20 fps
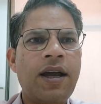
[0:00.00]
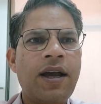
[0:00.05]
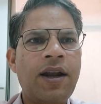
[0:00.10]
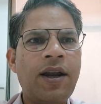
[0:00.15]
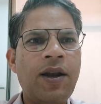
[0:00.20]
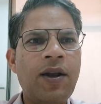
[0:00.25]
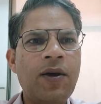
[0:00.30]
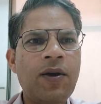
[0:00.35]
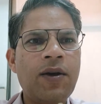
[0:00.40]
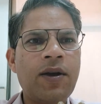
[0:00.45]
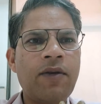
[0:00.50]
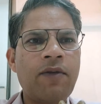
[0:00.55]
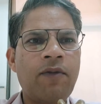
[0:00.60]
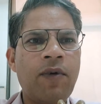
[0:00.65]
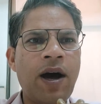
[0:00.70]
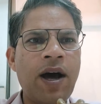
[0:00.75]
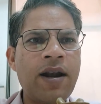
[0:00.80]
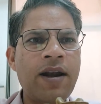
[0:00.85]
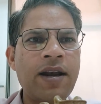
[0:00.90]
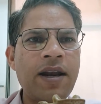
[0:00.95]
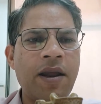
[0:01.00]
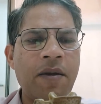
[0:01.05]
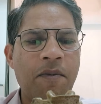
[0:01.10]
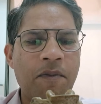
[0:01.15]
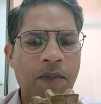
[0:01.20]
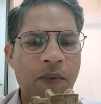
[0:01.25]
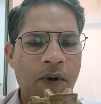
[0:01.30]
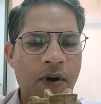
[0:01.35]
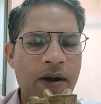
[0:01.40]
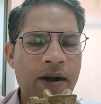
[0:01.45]
Look, one
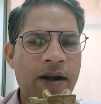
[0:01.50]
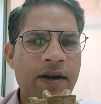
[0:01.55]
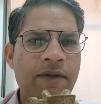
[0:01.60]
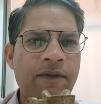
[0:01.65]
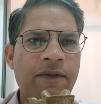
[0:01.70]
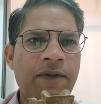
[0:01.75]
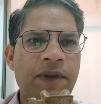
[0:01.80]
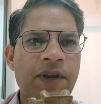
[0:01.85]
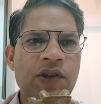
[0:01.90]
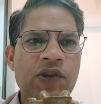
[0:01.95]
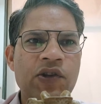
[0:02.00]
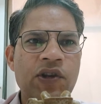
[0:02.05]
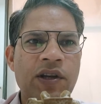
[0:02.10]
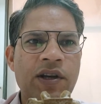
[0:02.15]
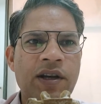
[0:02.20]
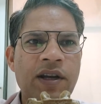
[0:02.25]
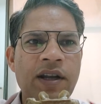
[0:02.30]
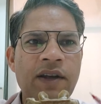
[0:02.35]
important feature,